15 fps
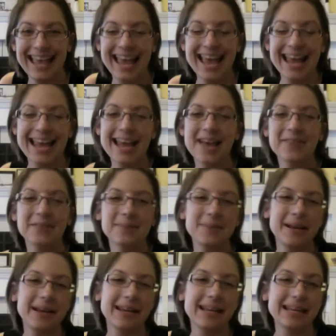Hey
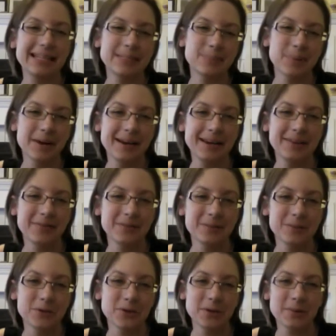everybody, it's Brandy from
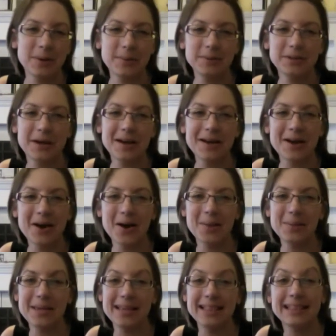JoyRebel.com,
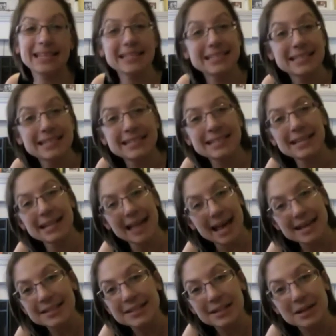and this is the
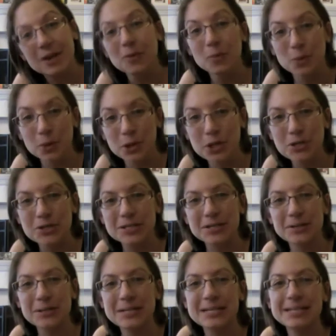last in our Warrior
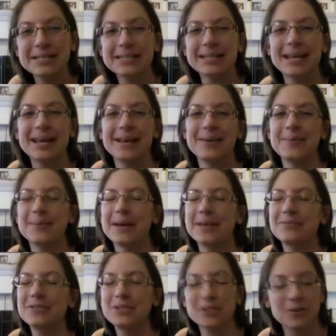series. I've
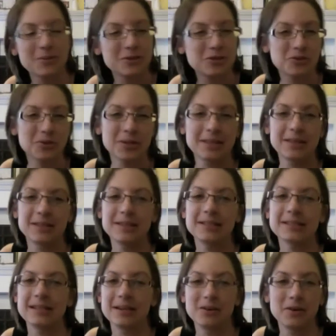so enjoyed this.
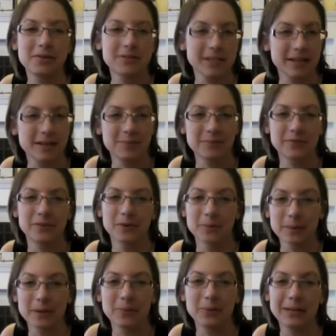I know I've said that before, but
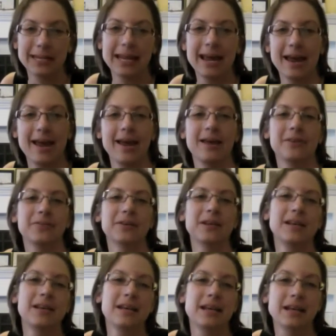I really have,
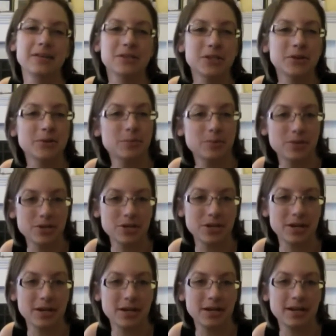and I've so
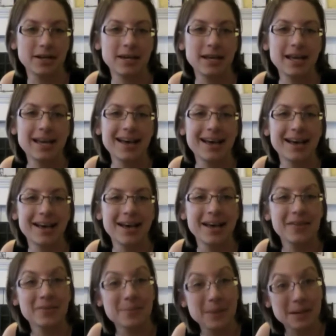appreciated
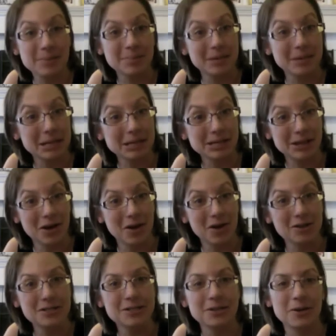everybody playing along.
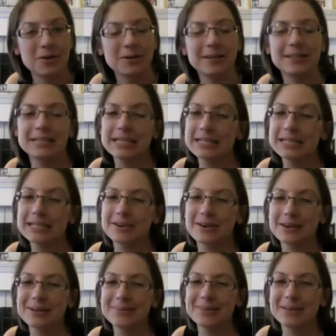So let's get
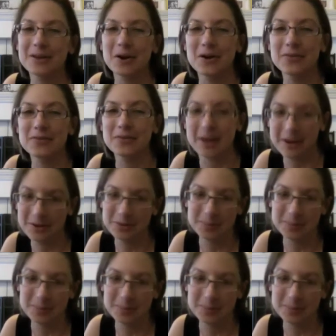started with our final